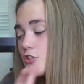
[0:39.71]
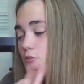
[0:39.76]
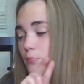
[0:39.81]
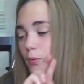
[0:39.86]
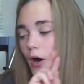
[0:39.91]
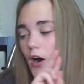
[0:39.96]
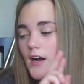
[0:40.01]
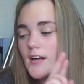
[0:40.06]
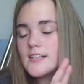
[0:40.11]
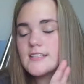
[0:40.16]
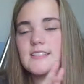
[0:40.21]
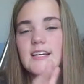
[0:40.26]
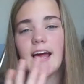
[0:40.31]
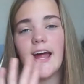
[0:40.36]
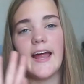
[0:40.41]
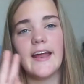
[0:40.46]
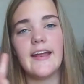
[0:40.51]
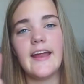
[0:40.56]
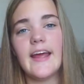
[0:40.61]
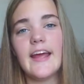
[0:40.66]
two parts
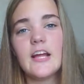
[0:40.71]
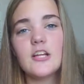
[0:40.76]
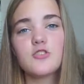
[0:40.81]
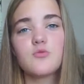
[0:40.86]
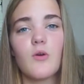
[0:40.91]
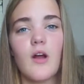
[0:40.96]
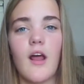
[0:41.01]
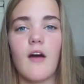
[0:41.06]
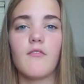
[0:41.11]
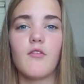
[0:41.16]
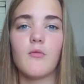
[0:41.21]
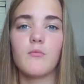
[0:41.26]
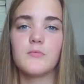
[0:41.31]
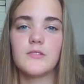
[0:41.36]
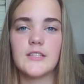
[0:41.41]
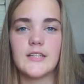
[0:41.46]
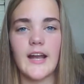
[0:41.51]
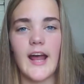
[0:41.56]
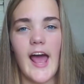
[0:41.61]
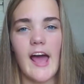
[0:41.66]
and each one of them is
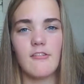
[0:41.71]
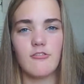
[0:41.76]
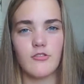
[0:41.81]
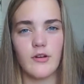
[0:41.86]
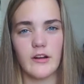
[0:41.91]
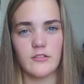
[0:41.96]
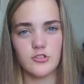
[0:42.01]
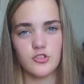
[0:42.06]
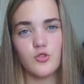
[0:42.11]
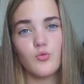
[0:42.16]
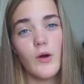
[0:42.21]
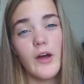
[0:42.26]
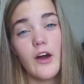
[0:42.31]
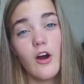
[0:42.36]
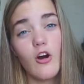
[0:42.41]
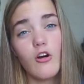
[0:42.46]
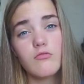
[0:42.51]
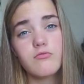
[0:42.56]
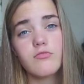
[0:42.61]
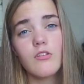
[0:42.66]
going to have around
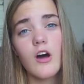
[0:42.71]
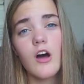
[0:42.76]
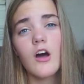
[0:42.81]
12.